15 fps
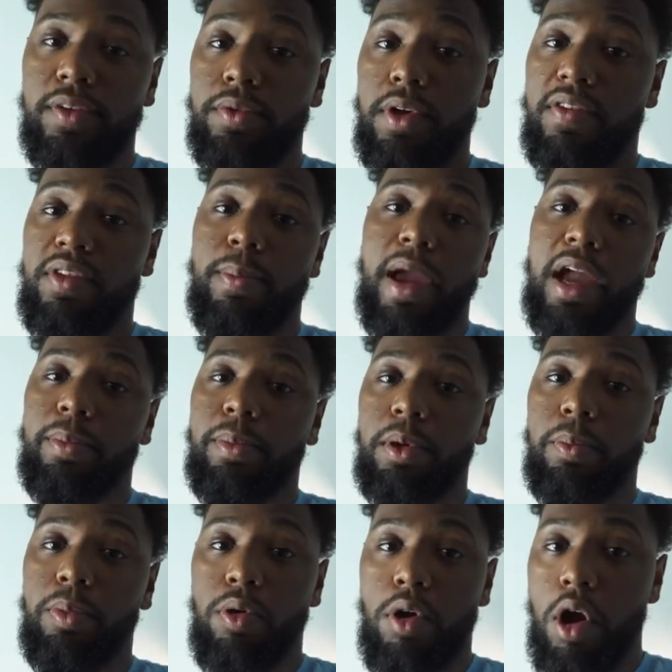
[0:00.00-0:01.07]
If you have the
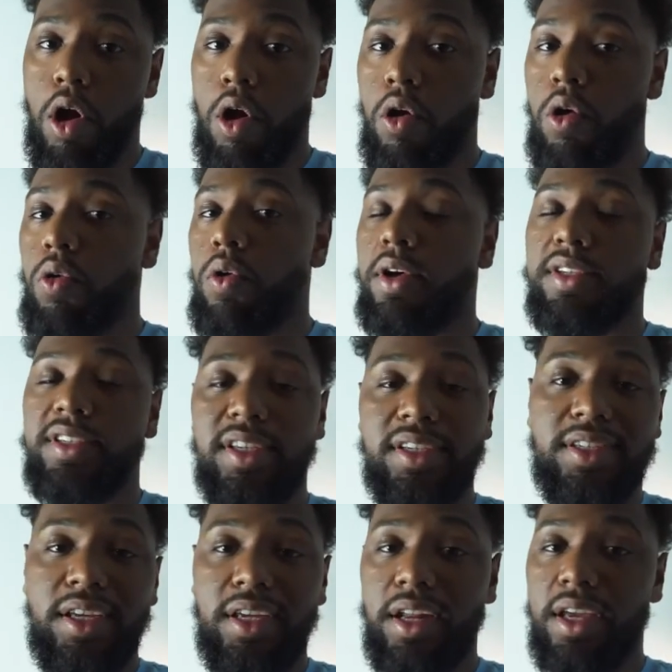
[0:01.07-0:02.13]
MacBook Pro
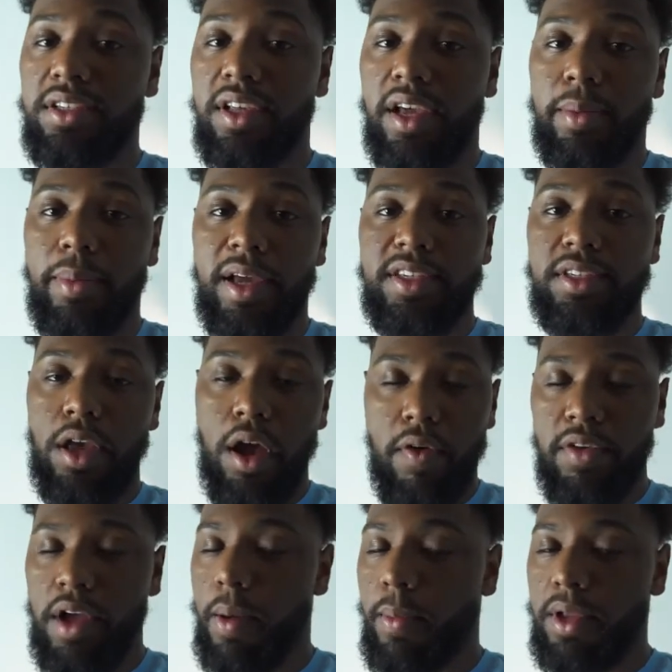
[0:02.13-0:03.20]
16-inch like
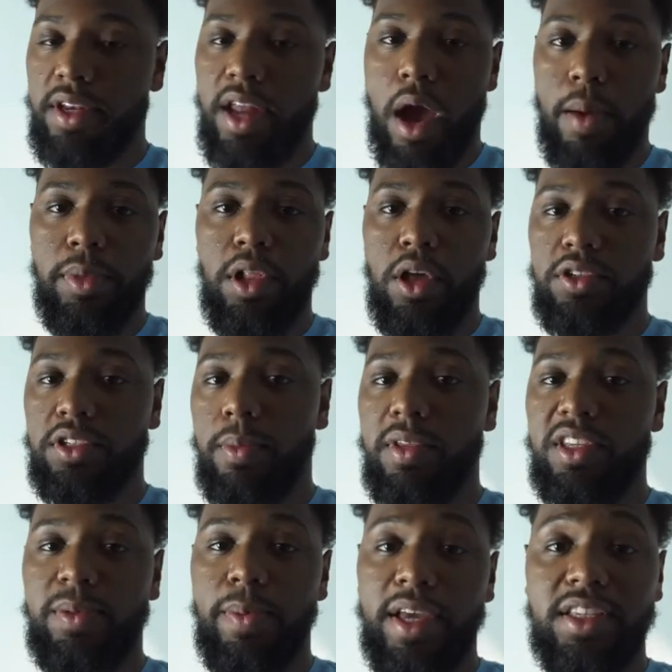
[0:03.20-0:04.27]
myself, comment down below some of
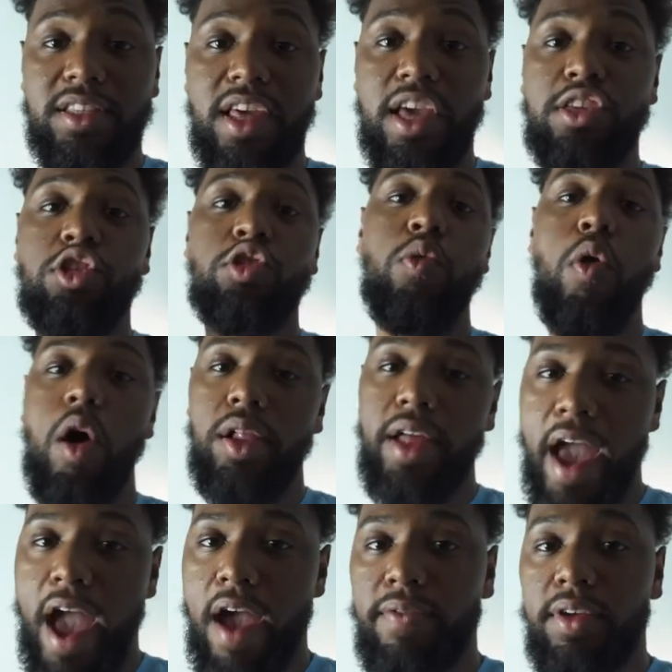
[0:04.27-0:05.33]
the specs that you all
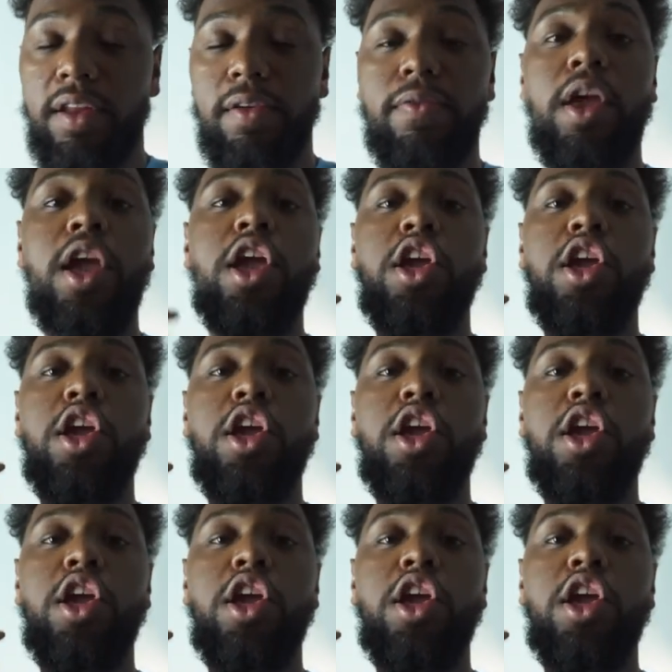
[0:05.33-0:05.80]
have, and if